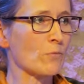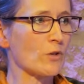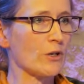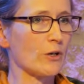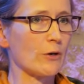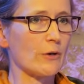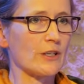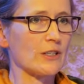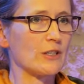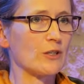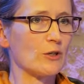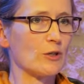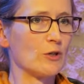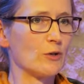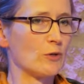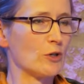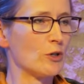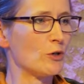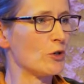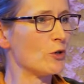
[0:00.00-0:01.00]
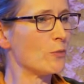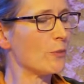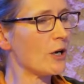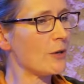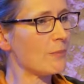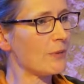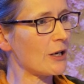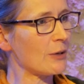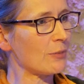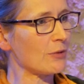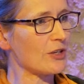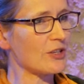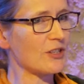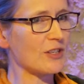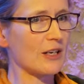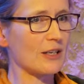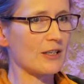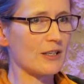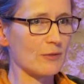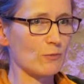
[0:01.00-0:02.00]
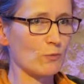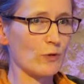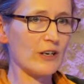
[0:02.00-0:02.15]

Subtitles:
You know, you might be able to send